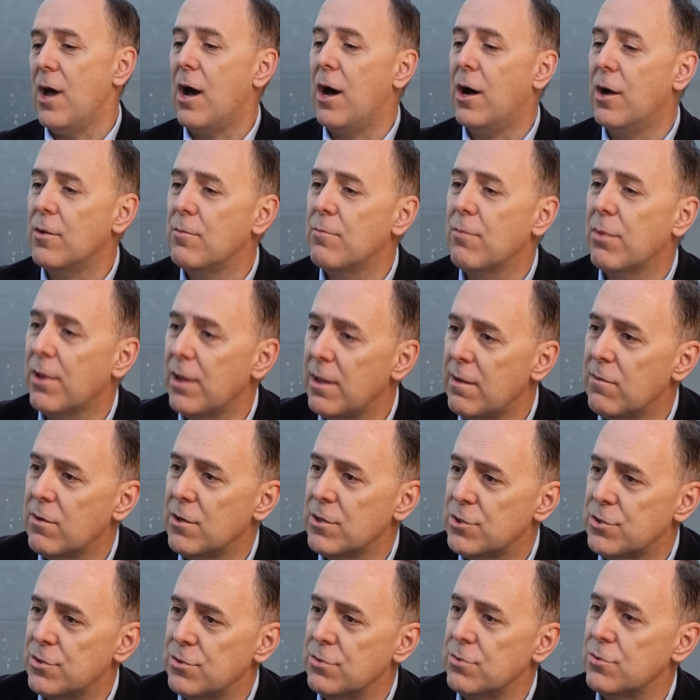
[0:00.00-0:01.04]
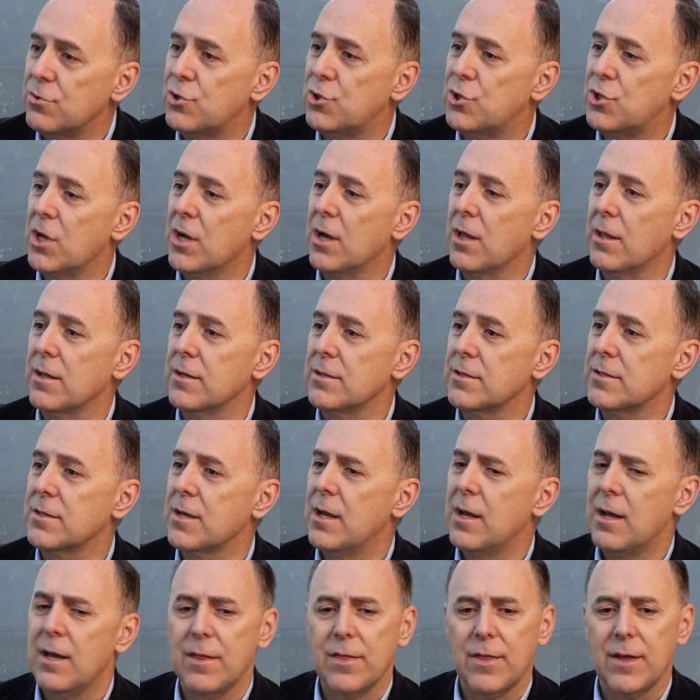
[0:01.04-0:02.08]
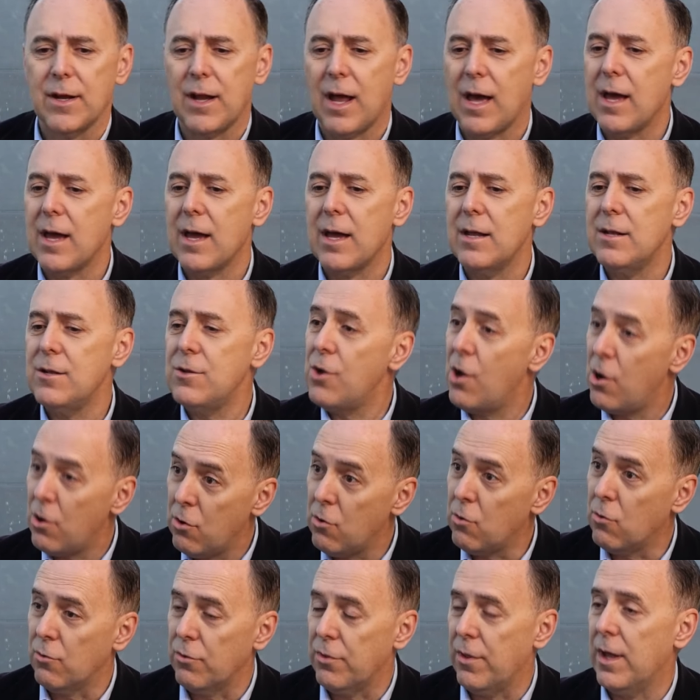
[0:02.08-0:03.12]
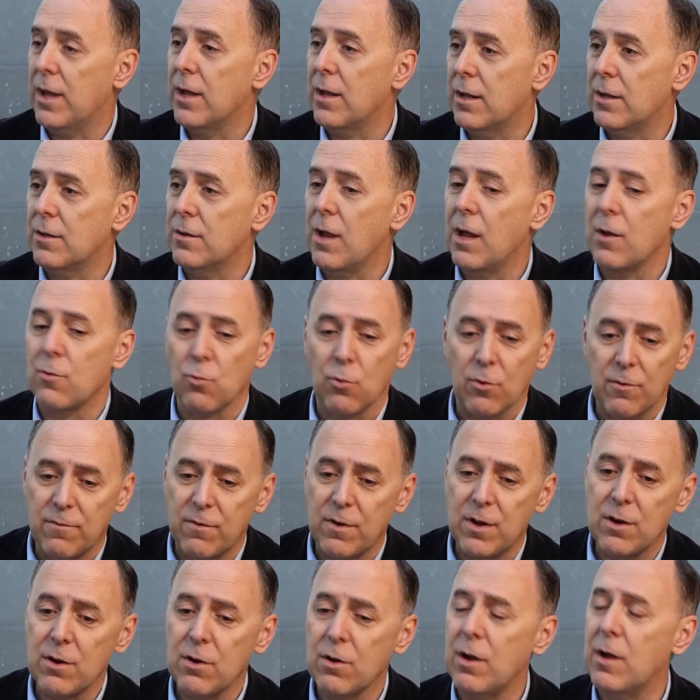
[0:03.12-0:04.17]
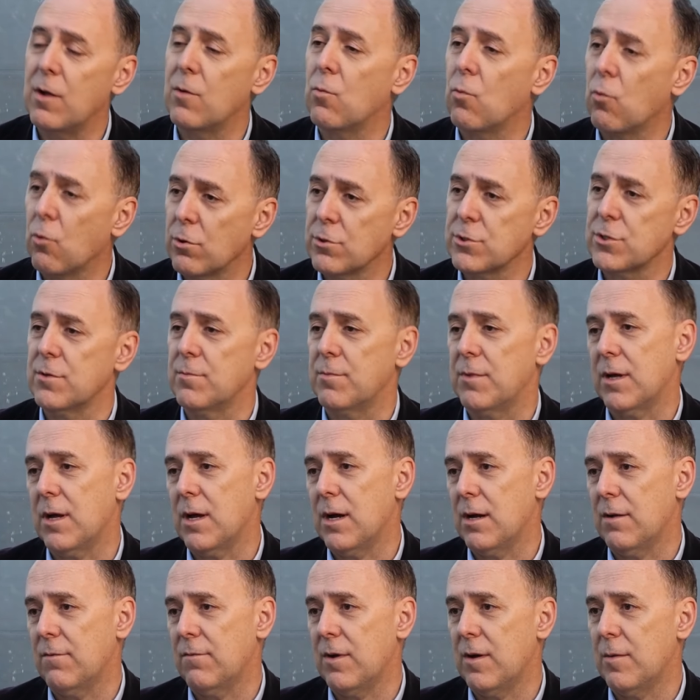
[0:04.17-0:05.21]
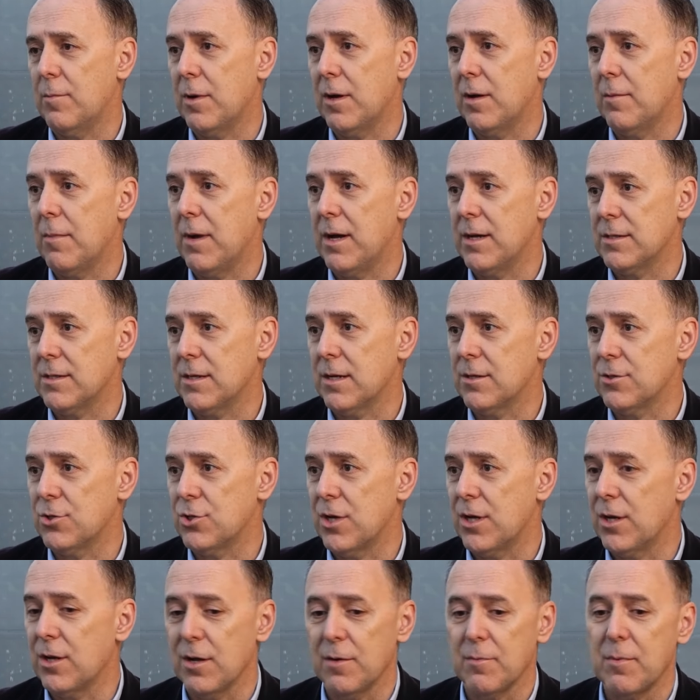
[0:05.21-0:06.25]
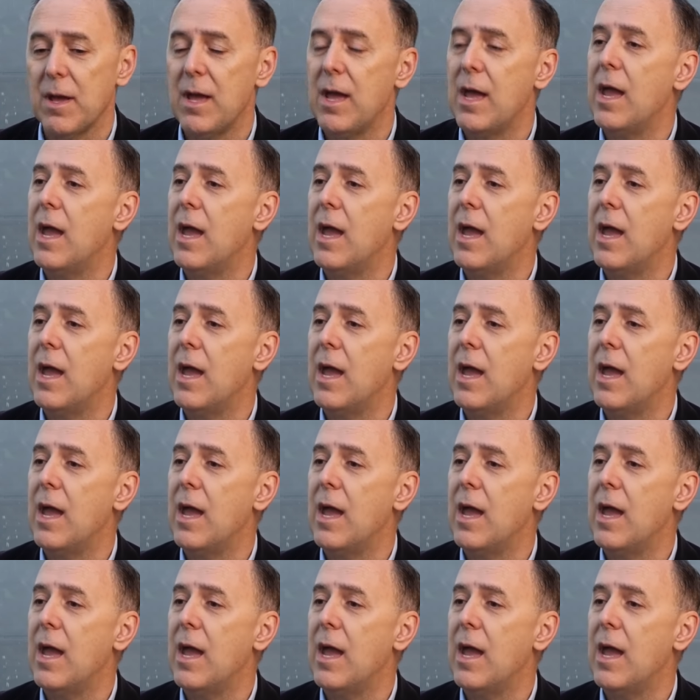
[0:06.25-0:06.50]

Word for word: unbelieving Jews jealous that I know and, and revere and worship the God of Abraham, Isaac, and Jacob,